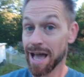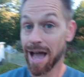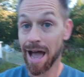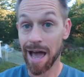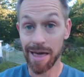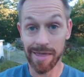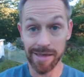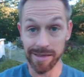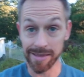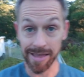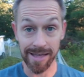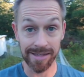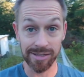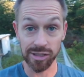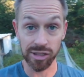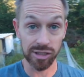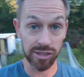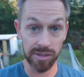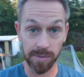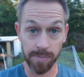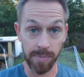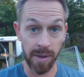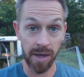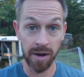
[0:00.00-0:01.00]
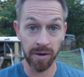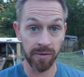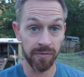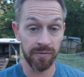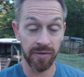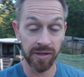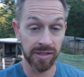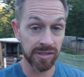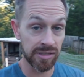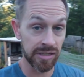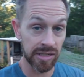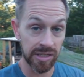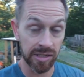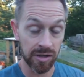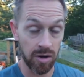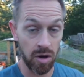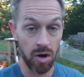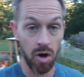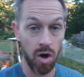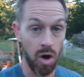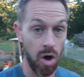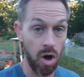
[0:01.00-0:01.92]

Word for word: I think that's just the better fencing